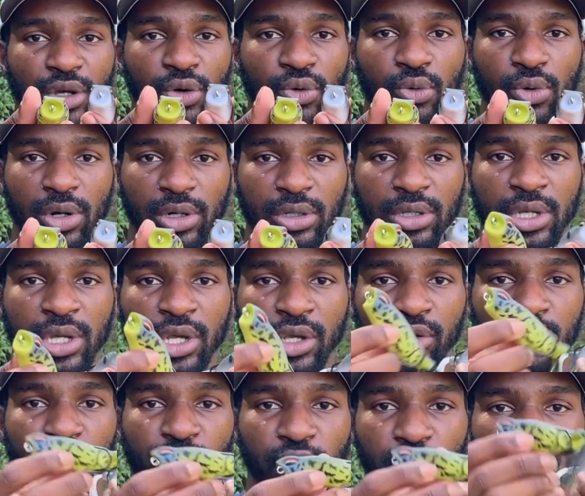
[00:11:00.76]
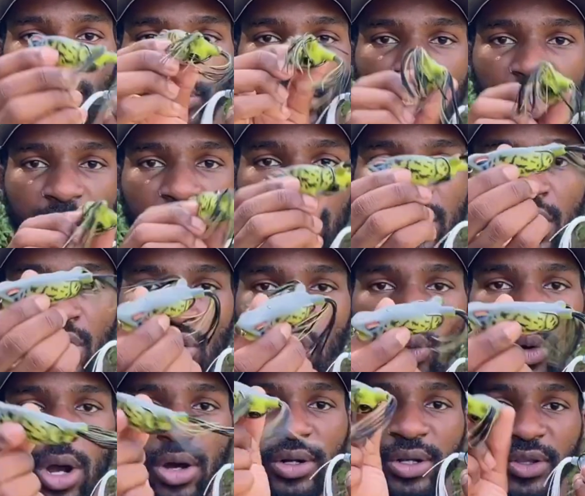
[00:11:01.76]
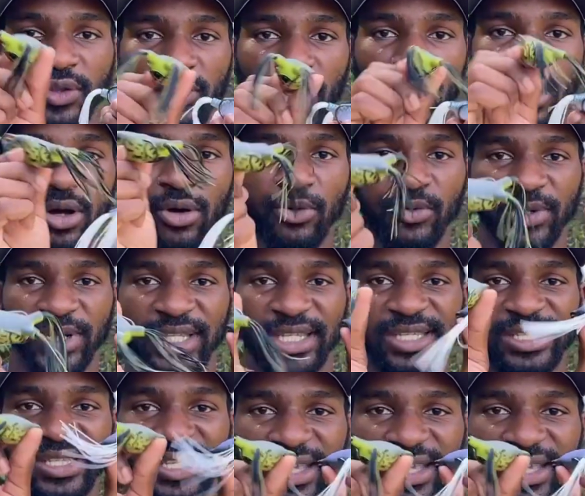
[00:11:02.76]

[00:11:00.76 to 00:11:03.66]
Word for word: the water. You can really walk the dog with this